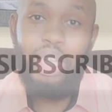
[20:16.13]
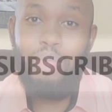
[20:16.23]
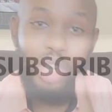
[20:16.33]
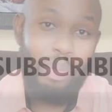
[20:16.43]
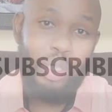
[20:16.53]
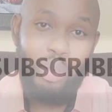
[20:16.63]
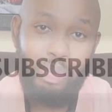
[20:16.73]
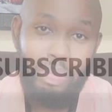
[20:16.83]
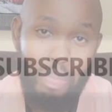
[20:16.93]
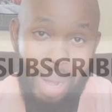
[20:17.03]
the
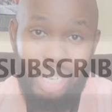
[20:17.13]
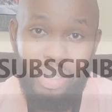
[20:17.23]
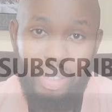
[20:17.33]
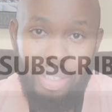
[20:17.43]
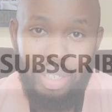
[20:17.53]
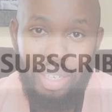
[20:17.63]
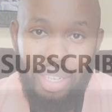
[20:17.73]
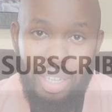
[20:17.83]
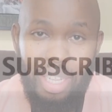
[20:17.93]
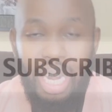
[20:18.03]
subscription button,
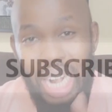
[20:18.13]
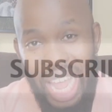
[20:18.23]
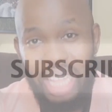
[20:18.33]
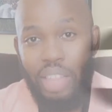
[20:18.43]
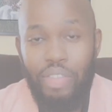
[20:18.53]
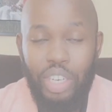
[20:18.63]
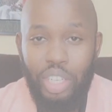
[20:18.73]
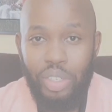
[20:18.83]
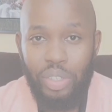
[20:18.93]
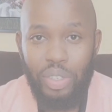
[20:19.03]
like the
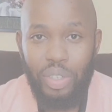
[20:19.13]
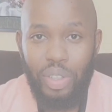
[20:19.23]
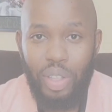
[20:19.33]
videos,